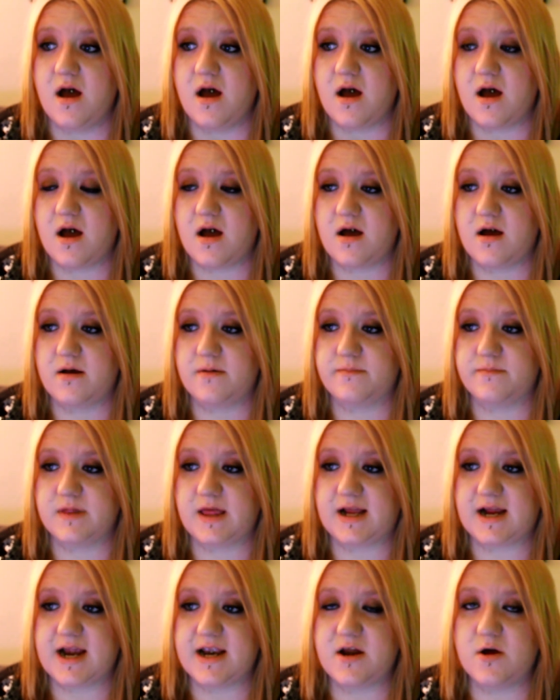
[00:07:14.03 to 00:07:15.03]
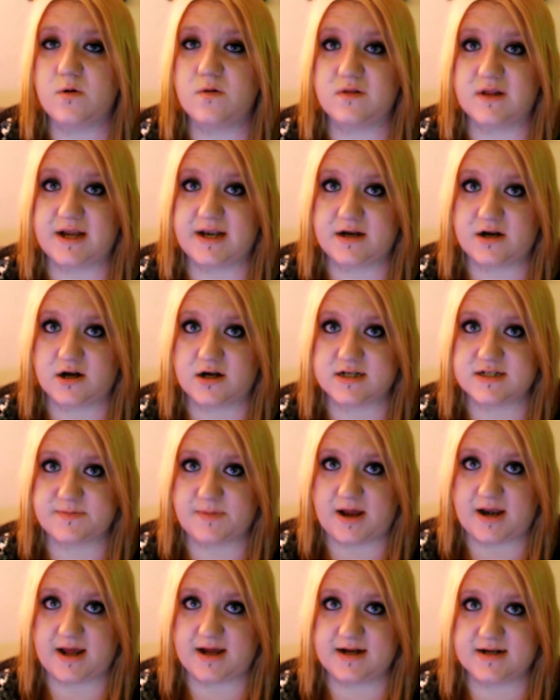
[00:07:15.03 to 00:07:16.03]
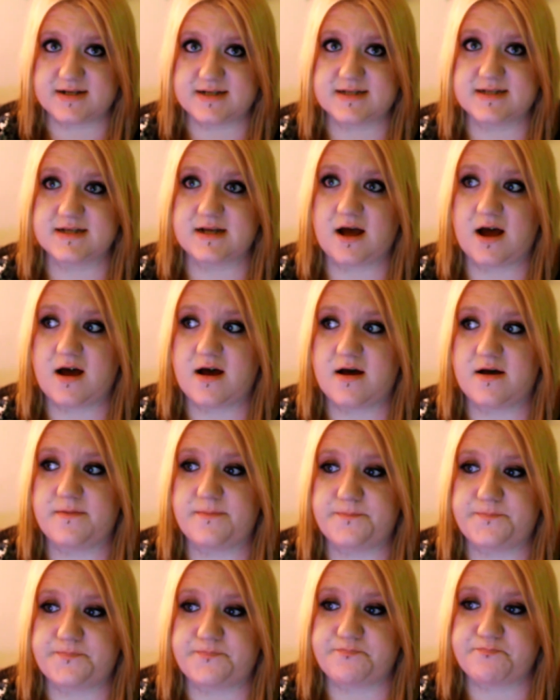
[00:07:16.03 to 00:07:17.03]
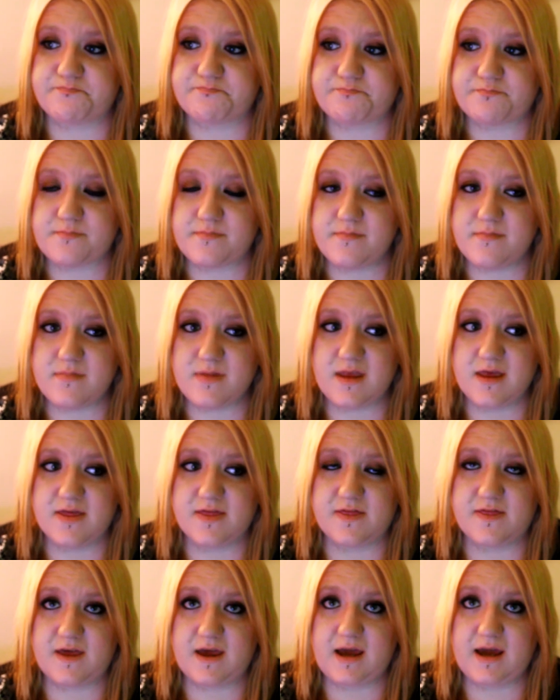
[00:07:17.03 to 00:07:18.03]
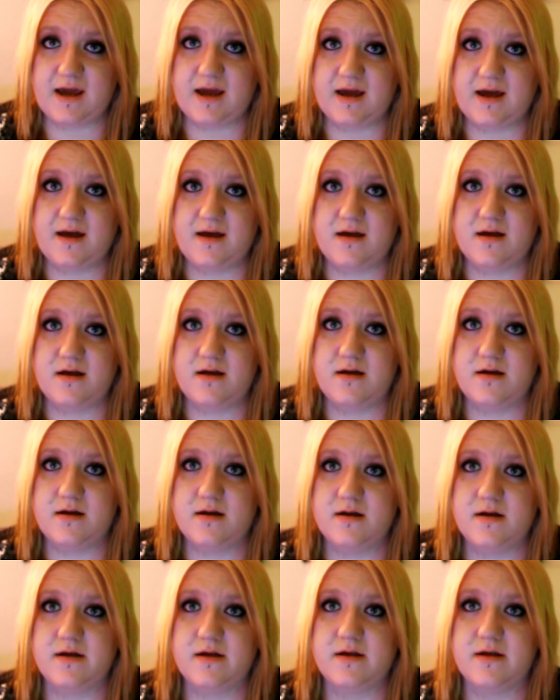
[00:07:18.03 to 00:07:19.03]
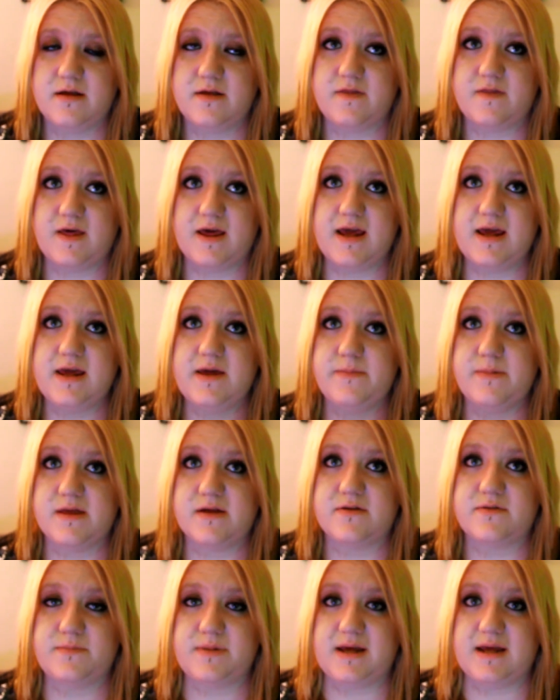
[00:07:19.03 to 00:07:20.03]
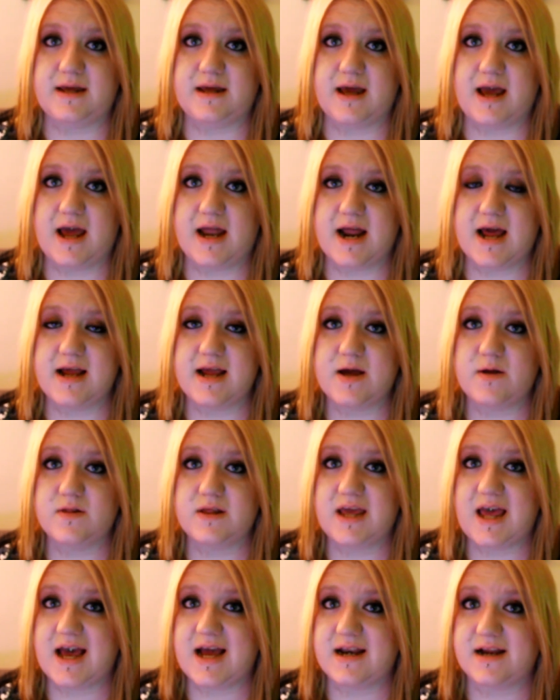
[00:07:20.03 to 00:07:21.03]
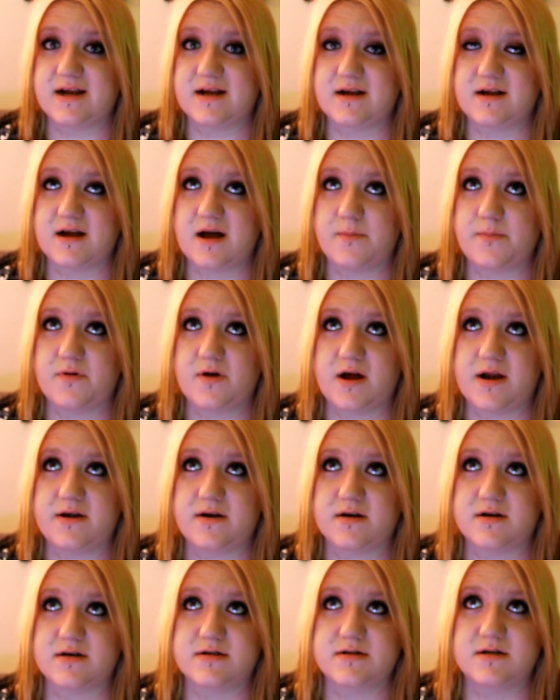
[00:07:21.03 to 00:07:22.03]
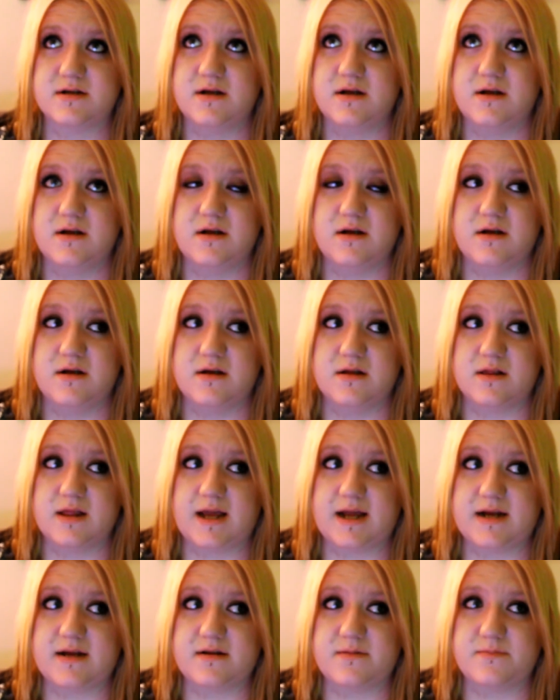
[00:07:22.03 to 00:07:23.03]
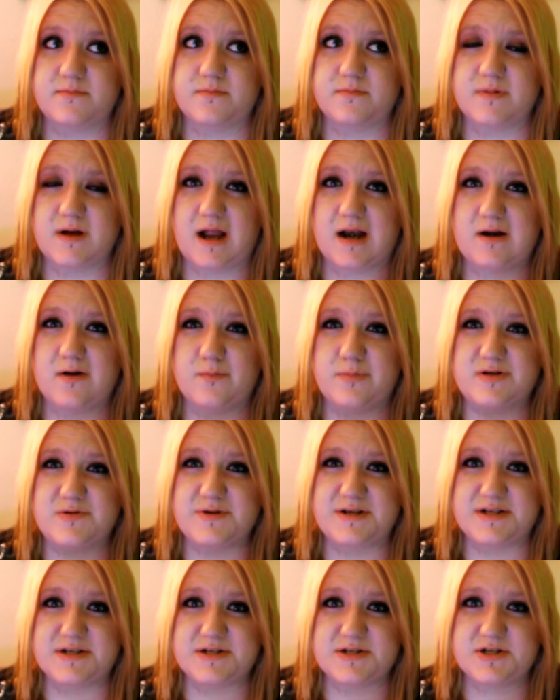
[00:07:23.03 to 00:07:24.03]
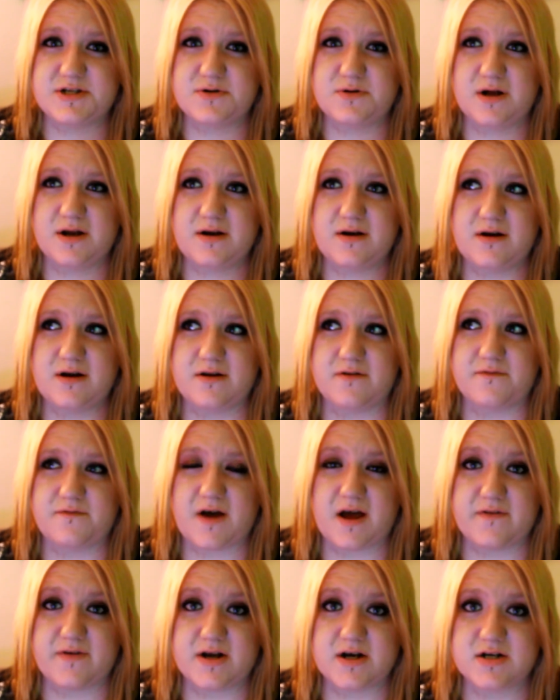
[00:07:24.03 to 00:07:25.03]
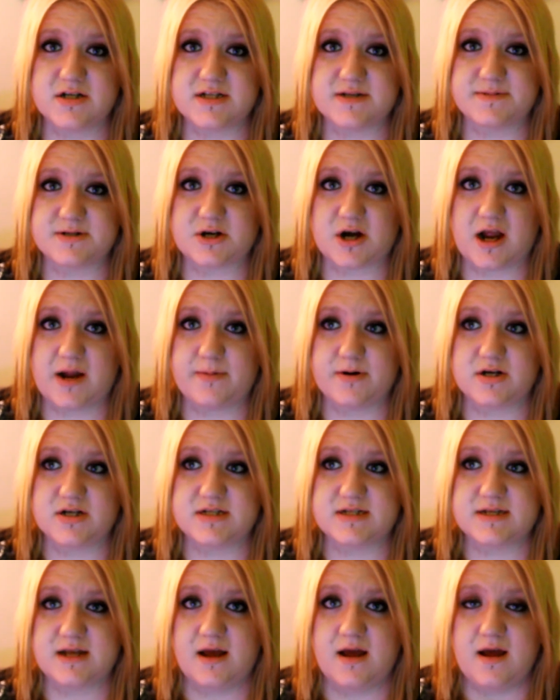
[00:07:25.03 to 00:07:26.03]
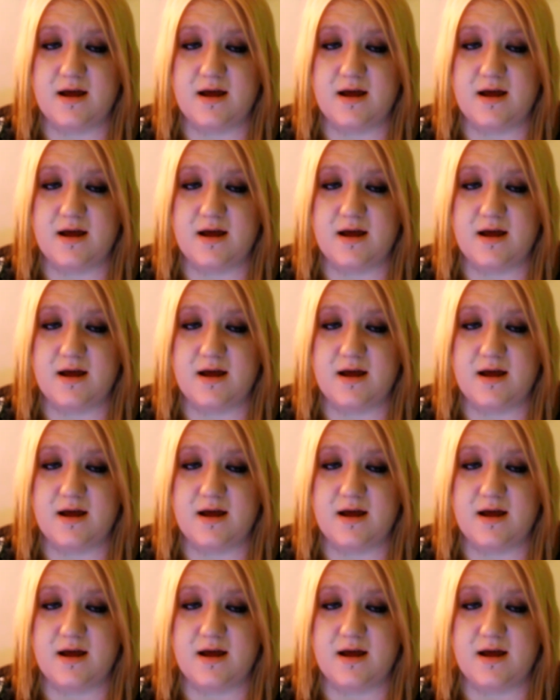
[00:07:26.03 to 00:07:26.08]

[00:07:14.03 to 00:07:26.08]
Like I know Lit Cosmetics, they emailed me, and I only had a couple hundred, like, I don't know, between 200 and 500 subscribers.